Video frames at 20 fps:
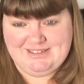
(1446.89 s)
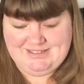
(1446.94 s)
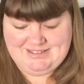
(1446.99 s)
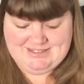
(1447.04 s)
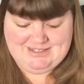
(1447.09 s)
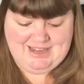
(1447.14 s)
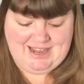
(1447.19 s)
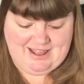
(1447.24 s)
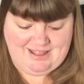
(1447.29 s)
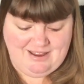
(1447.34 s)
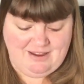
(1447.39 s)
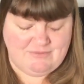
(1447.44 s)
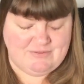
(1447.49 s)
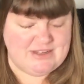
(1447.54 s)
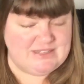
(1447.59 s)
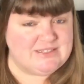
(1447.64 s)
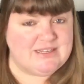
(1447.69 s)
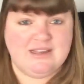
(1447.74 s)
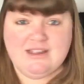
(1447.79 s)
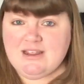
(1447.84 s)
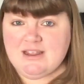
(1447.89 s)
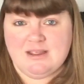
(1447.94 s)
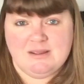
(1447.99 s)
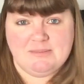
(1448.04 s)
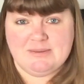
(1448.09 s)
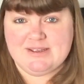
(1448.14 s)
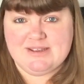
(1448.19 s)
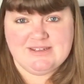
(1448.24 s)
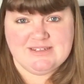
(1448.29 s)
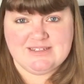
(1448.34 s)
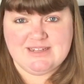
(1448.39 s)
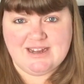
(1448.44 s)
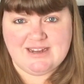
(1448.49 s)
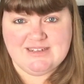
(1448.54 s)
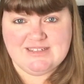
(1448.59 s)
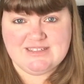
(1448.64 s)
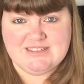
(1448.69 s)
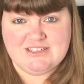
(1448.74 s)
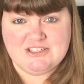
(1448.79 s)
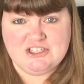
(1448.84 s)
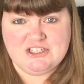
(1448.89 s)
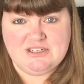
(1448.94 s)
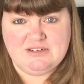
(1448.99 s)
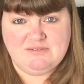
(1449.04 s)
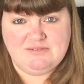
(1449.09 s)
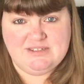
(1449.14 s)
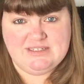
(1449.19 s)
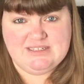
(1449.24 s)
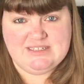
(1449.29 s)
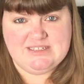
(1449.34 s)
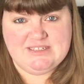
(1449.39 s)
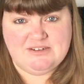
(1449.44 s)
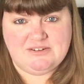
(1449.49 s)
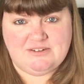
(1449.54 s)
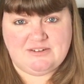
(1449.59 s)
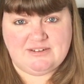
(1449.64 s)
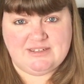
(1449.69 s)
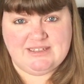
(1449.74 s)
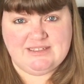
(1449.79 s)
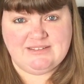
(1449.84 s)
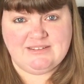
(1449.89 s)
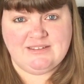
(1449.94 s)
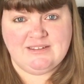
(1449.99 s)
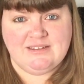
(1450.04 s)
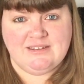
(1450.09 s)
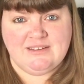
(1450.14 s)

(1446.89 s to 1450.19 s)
to get the others because that is such a lovely design.